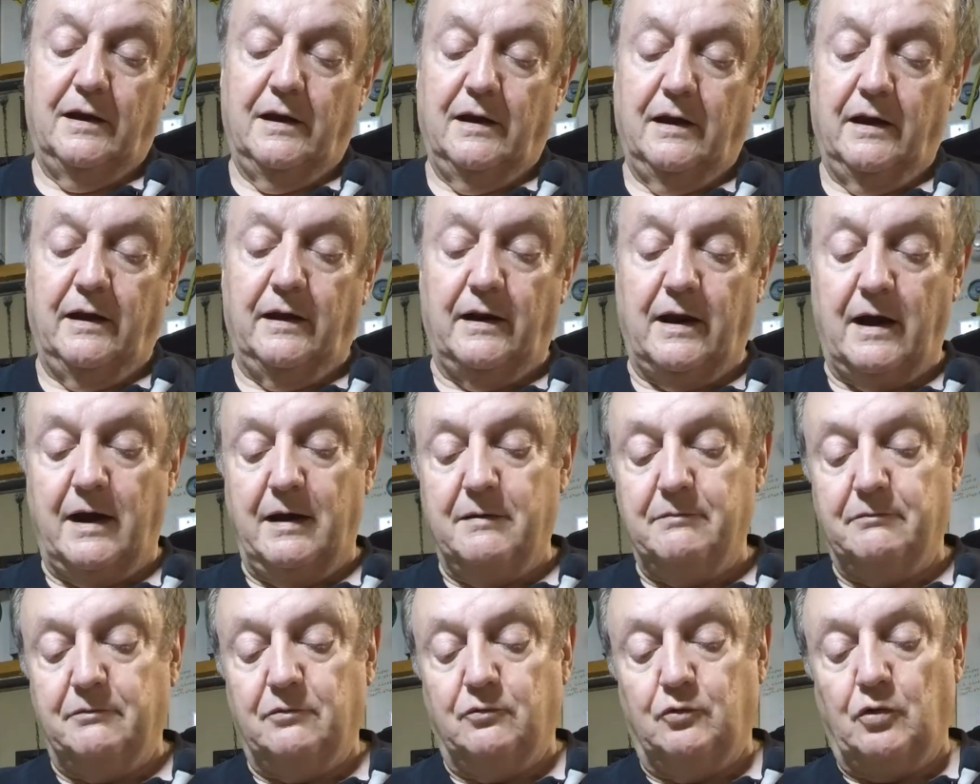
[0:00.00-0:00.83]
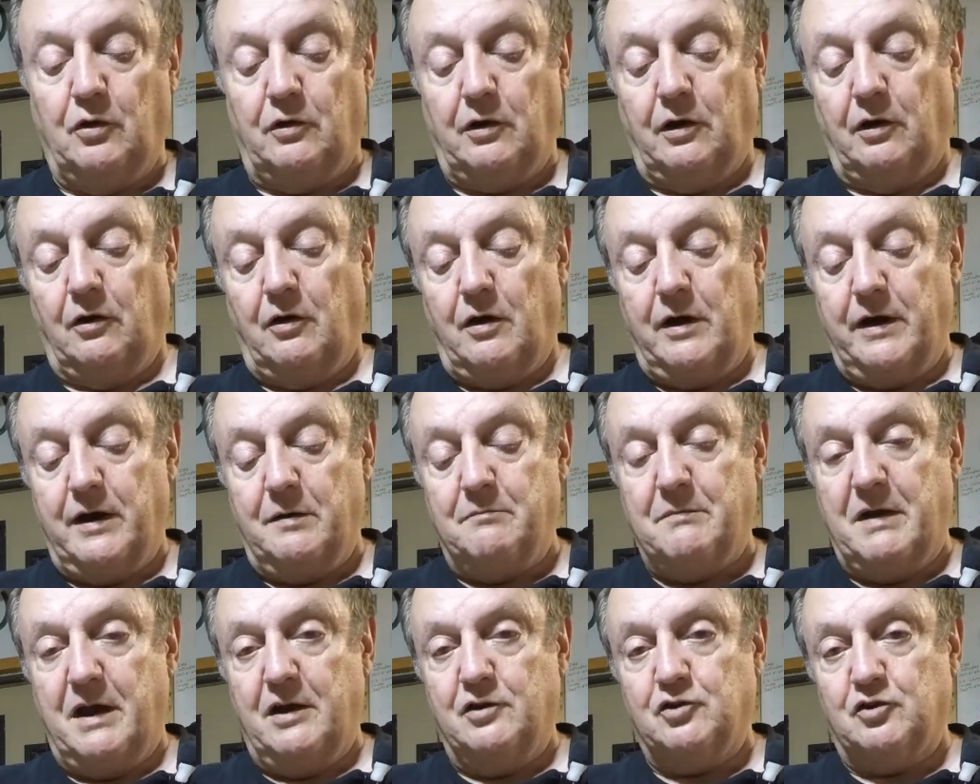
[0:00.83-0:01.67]
And I took a lot of
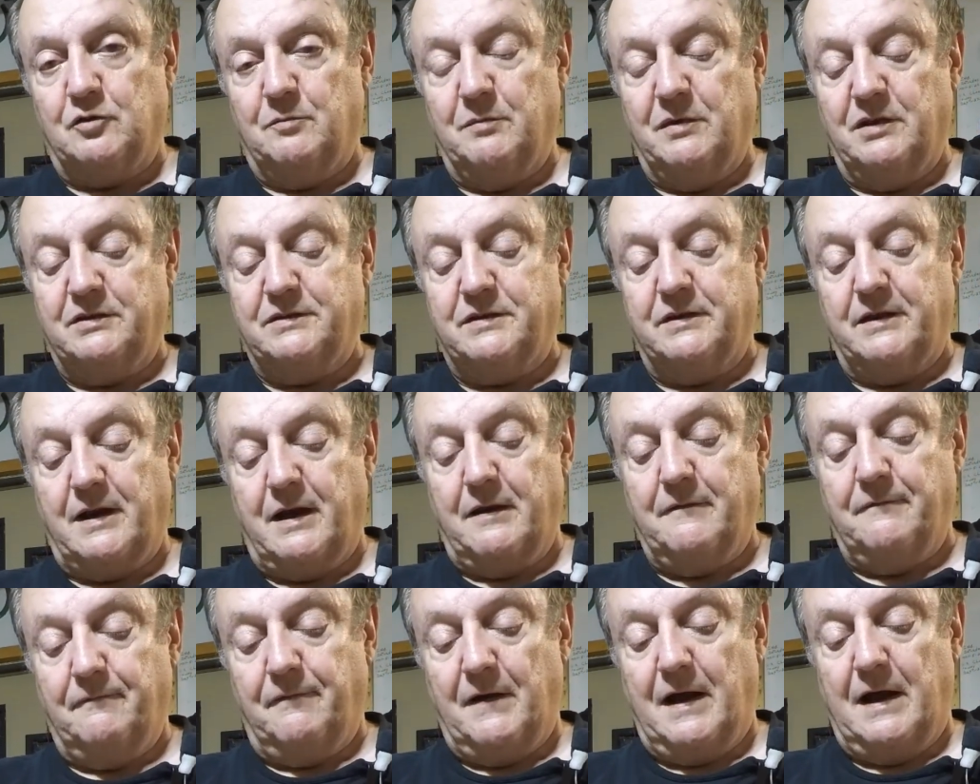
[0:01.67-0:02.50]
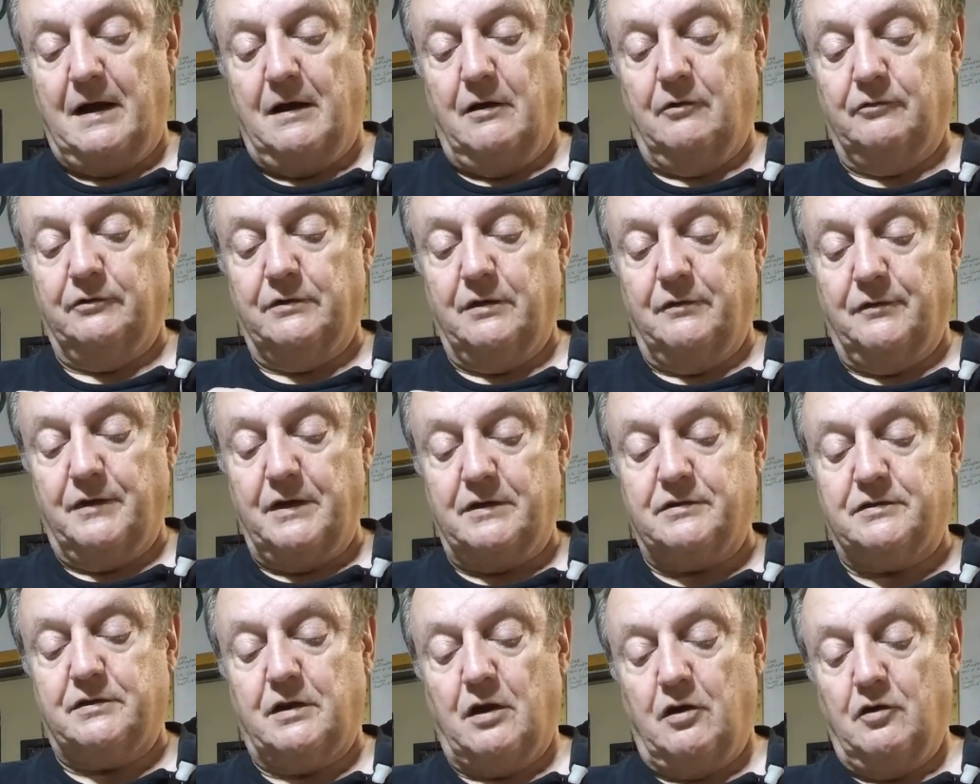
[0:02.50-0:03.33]
measurements, and I found
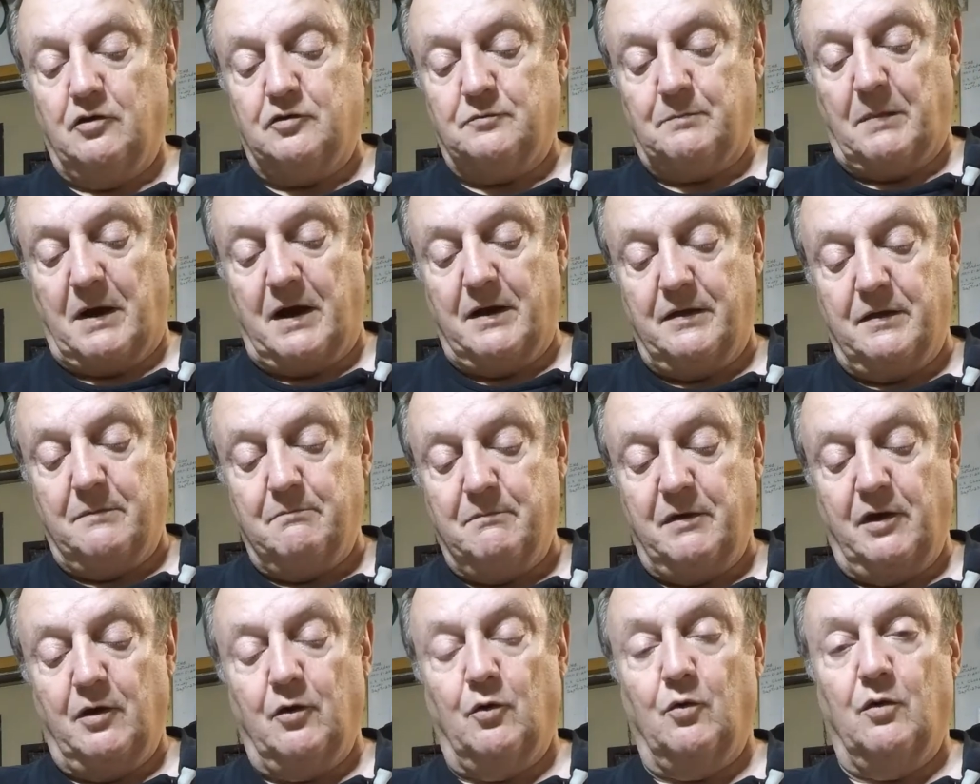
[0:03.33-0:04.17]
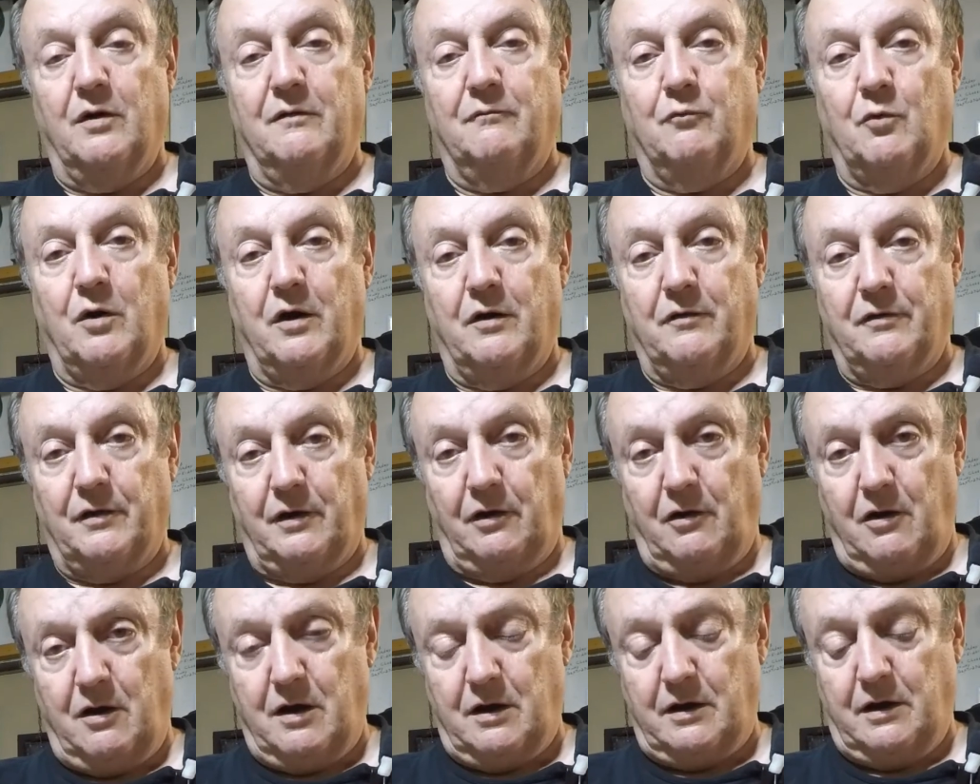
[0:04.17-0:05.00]
this goes by the middle of where the
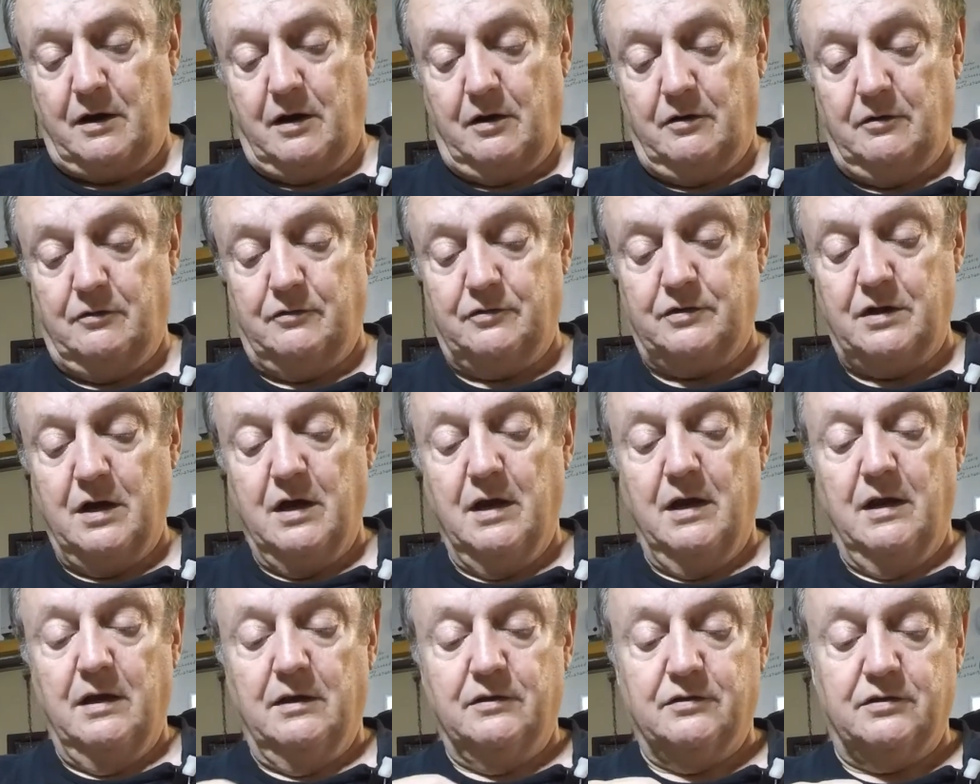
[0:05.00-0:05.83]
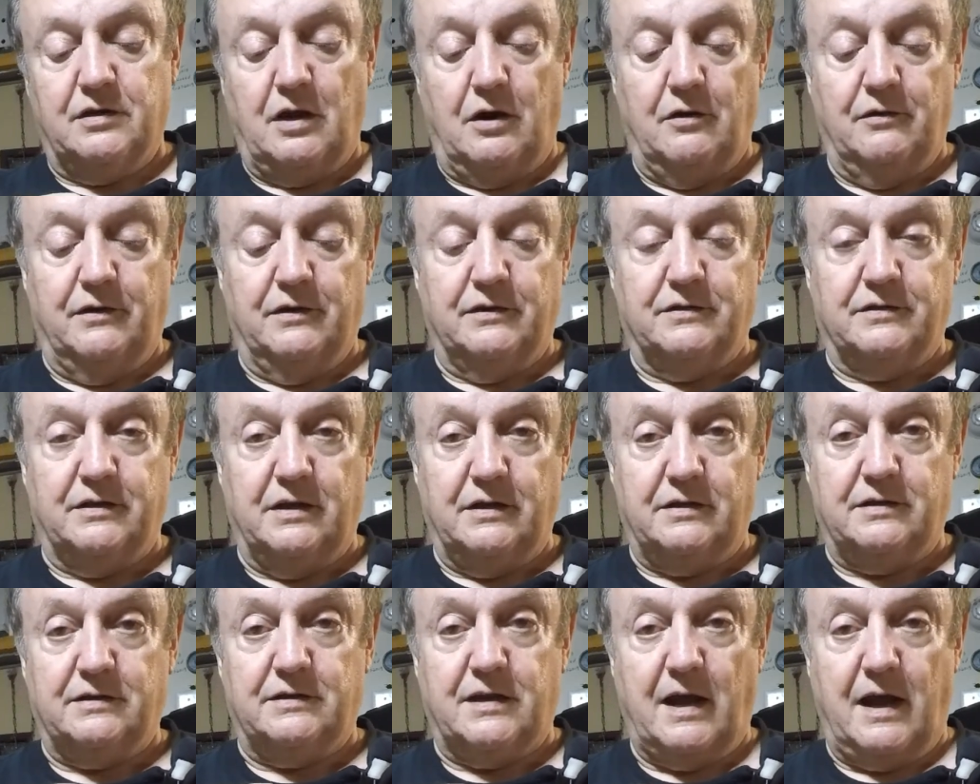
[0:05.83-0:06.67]
lock goes. so does
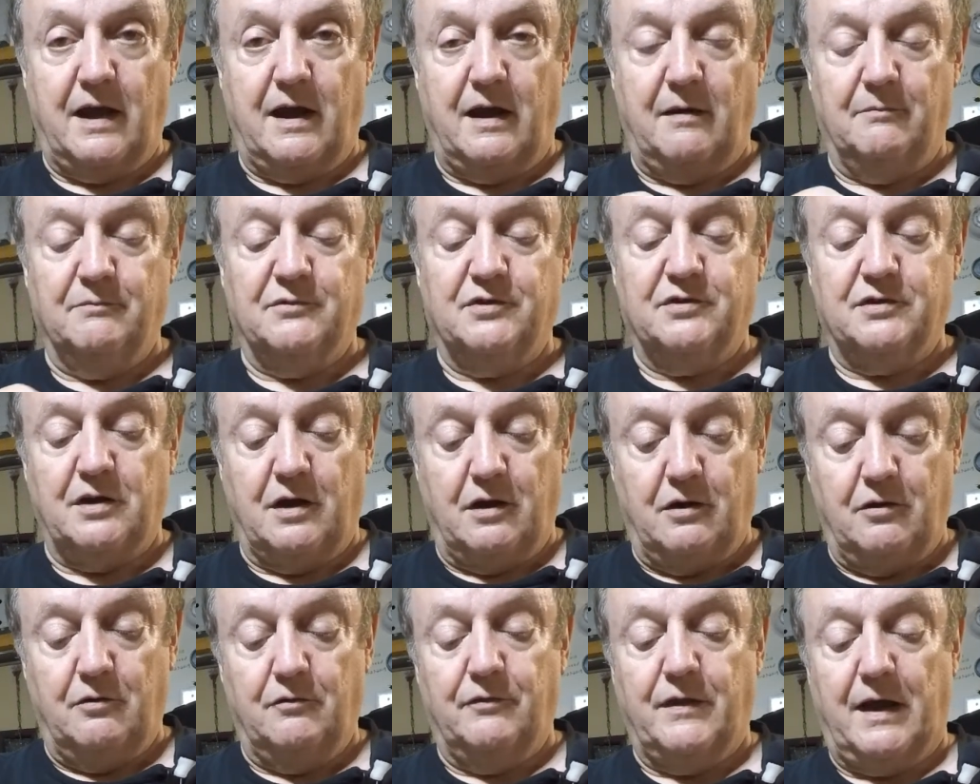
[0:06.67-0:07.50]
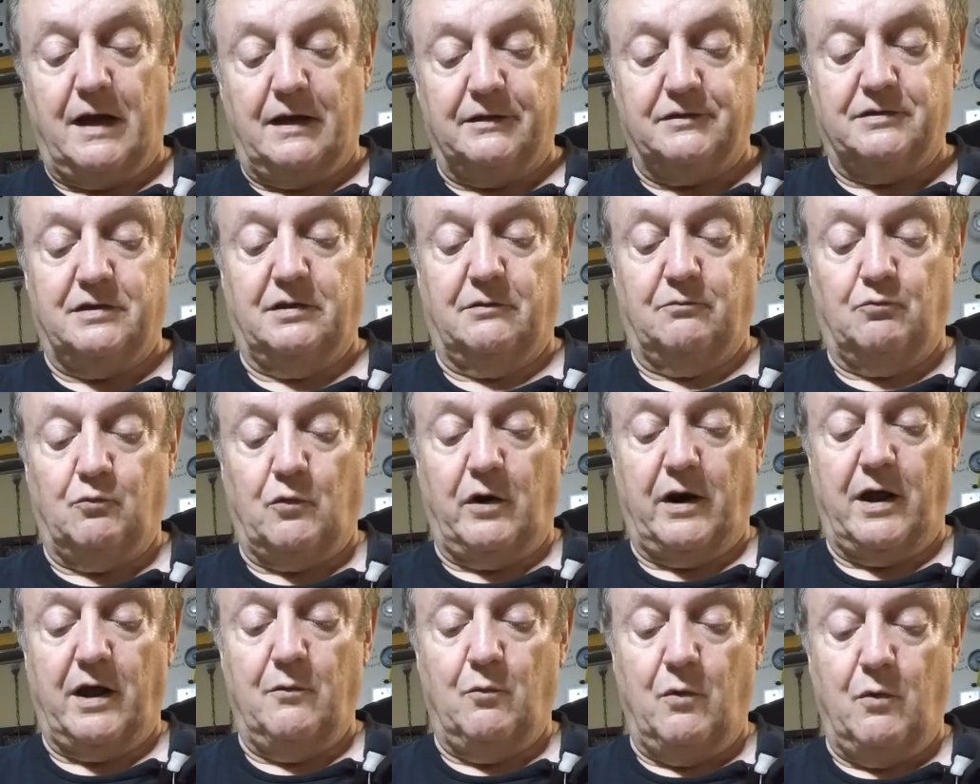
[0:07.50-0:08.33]
this tap. So that's
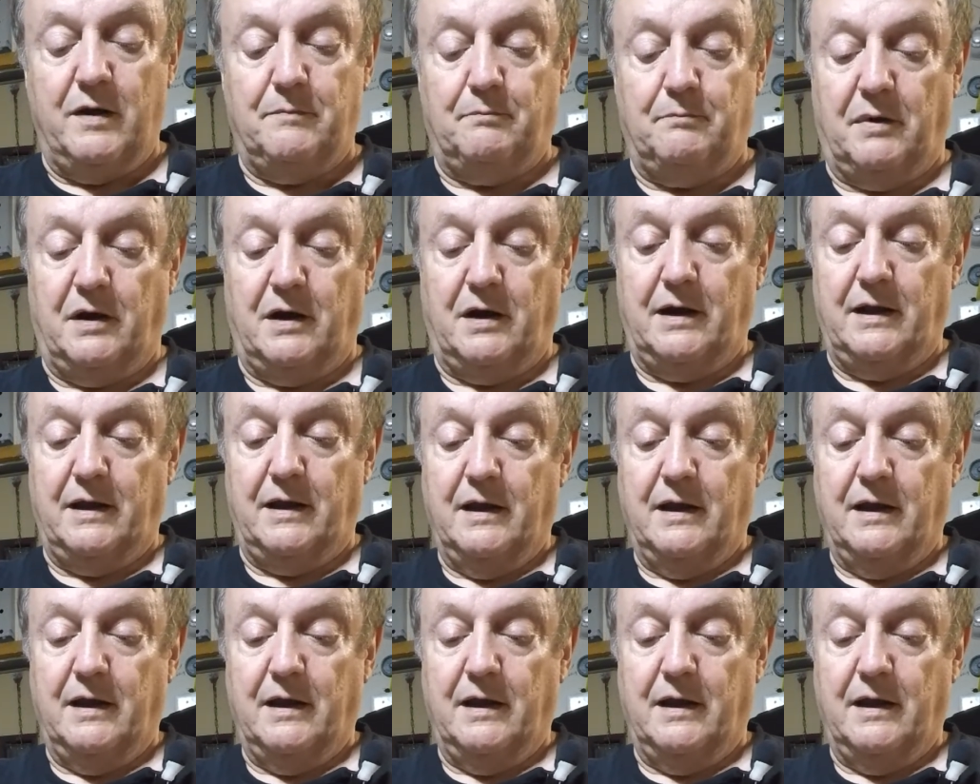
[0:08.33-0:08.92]
what I went by.